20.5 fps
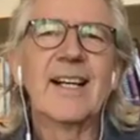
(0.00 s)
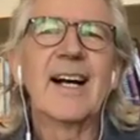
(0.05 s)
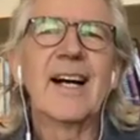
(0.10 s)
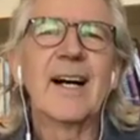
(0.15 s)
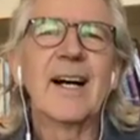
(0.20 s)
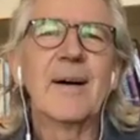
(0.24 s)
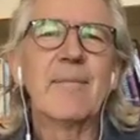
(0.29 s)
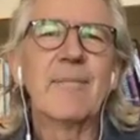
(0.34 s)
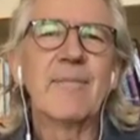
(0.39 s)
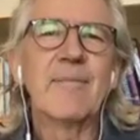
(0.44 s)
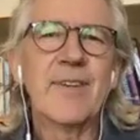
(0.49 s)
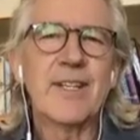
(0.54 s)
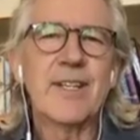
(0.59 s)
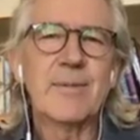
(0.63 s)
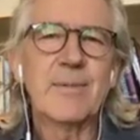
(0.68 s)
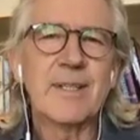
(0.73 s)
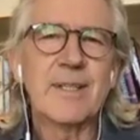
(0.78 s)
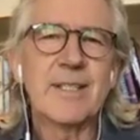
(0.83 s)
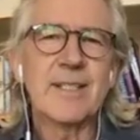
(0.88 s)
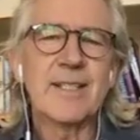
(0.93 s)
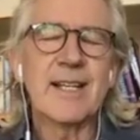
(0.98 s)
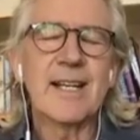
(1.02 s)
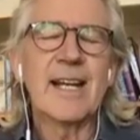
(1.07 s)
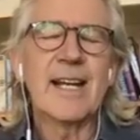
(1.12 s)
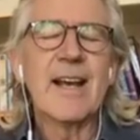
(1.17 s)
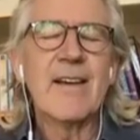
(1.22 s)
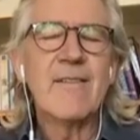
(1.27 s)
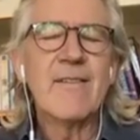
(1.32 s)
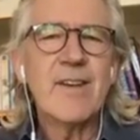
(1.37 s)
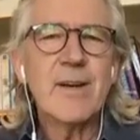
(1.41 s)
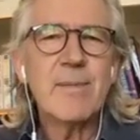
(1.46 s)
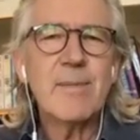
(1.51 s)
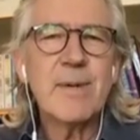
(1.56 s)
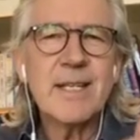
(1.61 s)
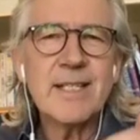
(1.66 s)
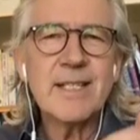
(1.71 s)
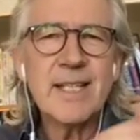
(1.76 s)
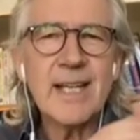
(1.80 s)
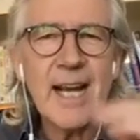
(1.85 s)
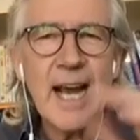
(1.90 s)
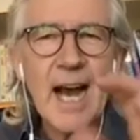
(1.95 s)
vitamin C. Vitamin
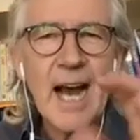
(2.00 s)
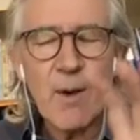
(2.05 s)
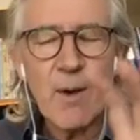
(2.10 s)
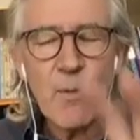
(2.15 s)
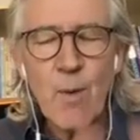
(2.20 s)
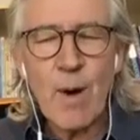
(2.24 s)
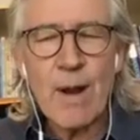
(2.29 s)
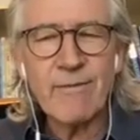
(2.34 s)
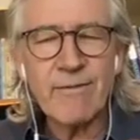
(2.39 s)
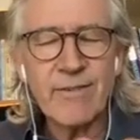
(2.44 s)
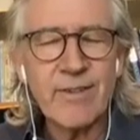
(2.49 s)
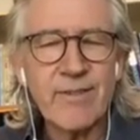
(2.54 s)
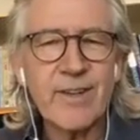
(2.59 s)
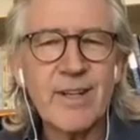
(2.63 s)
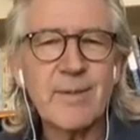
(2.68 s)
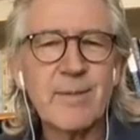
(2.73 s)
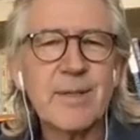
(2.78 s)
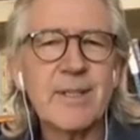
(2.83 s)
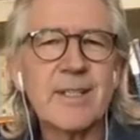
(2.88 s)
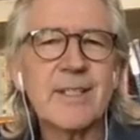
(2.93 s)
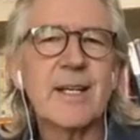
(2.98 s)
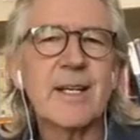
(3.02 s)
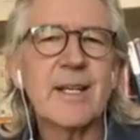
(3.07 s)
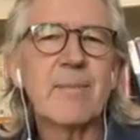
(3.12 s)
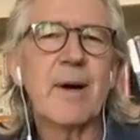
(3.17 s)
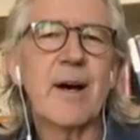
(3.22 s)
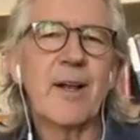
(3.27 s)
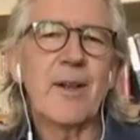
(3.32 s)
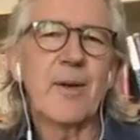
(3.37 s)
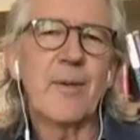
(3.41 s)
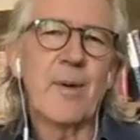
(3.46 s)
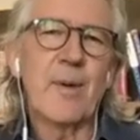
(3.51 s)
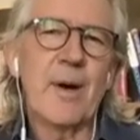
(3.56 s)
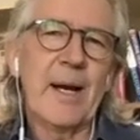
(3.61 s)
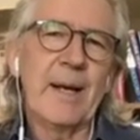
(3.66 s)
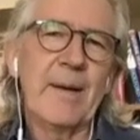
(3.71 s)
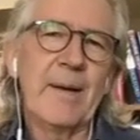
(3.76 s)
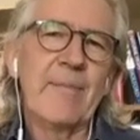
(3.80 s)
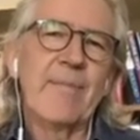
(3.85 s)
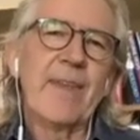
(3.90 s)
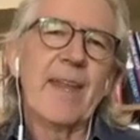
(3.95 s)
D, I went for vitamin C, by the
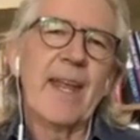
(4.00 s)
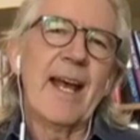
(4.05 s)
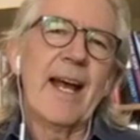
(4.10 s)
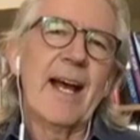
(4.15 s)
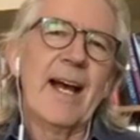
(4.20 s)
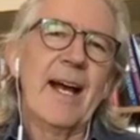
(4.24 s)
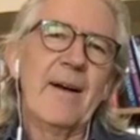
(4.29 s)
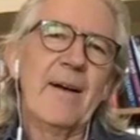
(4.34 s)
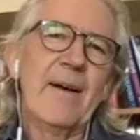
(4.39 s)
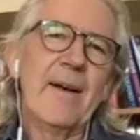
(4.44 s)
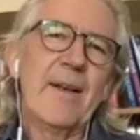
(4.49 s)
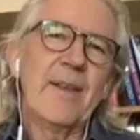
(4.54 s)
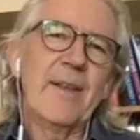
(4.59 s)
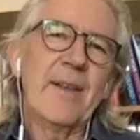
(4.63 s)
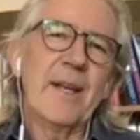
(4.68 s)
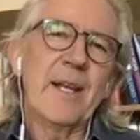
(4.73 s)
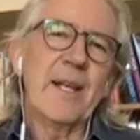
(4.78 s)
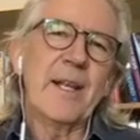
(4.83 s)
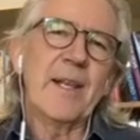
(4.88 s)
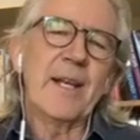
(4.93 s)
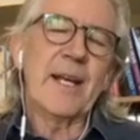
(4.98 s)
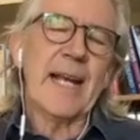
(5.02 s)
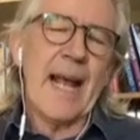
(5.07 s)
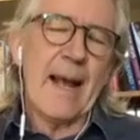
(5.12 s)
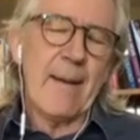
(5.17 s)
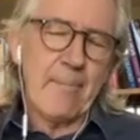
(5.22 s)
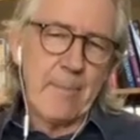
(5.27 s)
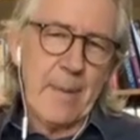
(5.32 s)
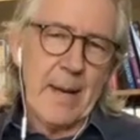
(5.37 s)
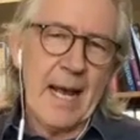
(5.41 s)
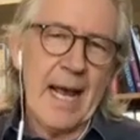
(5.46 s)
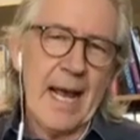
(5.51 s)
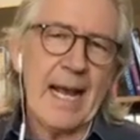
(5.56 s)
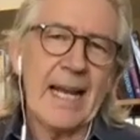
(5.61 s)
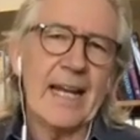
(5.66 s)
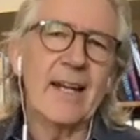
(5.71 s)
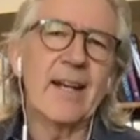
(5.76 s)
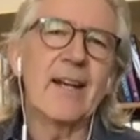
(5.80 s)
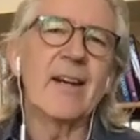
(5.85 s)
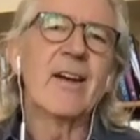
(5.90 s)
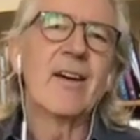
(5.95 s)
way, the
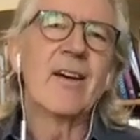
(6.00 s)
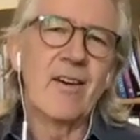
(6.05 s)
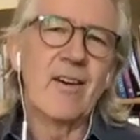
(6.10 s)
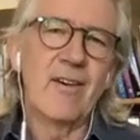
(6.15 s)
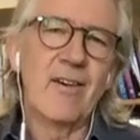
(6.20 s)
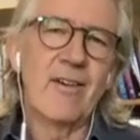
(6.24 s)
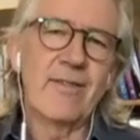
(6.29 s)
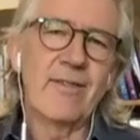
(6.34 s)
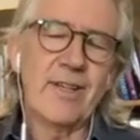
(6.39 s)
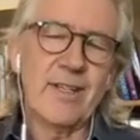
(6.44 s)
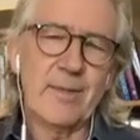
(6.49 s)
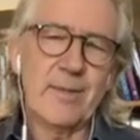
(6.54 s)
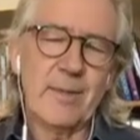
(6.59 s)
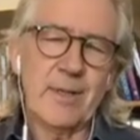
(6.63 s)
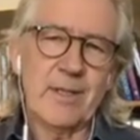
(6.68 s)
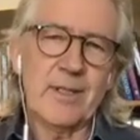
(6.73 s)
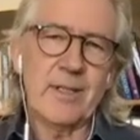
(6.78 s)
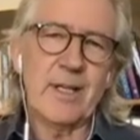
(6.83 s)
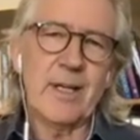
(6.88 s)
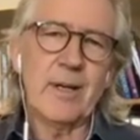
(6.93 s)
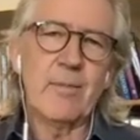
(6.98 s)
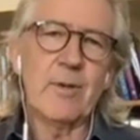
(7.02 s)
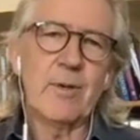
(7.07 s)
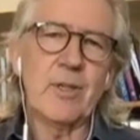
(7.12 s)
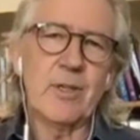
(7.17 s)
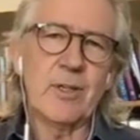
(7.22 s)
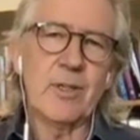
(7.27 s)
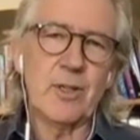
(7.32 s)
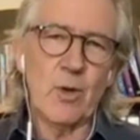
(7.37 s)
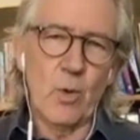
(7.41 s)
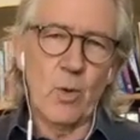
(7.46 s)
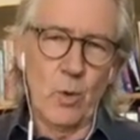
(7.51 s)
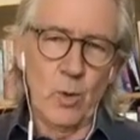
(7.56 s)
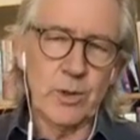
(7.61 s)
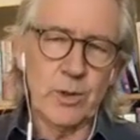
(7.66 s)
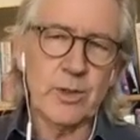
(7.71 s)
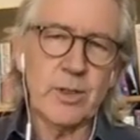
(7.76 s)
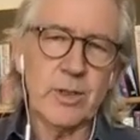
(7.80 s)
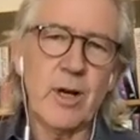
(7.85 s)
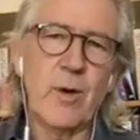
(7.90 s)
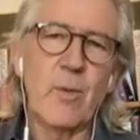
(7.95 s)
campaign on vitamin C, which is
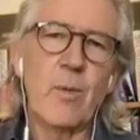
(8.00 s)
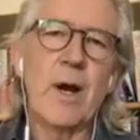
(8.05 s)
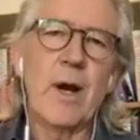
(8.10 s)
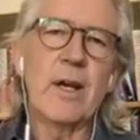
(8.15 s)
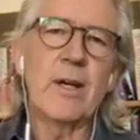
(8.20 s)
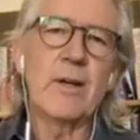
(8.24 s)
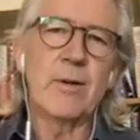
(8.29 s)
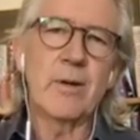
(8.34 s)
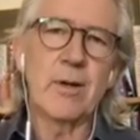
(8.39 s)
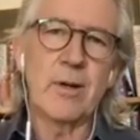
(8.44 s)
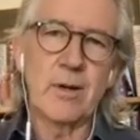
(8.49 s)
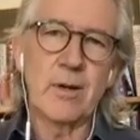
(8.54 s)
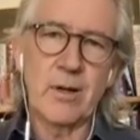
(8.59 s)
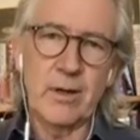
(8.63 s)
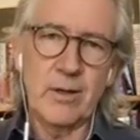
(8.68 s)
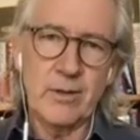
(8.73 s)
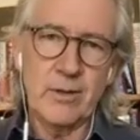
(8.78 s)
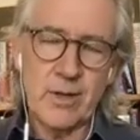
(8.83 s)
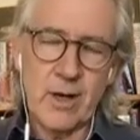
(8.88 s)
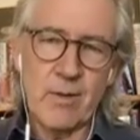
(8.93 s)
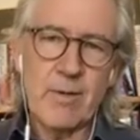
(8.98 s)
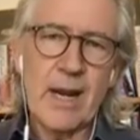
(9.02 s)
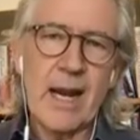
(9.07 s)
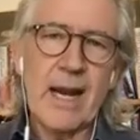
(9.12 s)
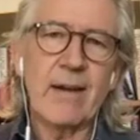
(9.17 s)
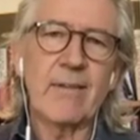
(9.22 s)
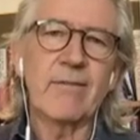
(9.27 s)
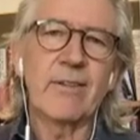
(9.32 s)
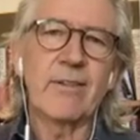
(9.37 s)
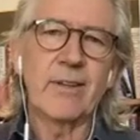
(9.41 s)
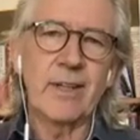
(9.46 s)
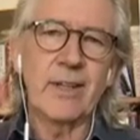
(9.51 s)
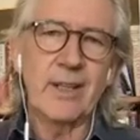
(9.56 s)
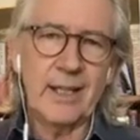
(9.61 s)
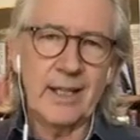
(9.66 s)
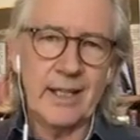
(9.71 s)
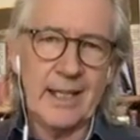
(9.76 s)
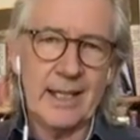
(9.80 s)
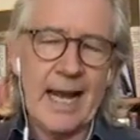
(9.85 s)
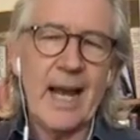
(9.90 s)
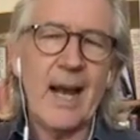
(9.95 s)
also where you can donate for the
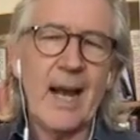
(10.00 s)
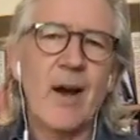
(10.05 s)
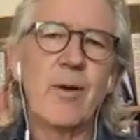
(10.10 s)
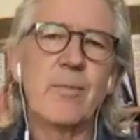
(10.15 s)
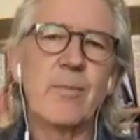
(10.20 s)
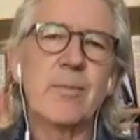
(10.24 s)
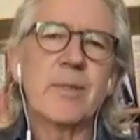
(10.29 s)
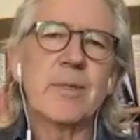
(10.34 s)
care home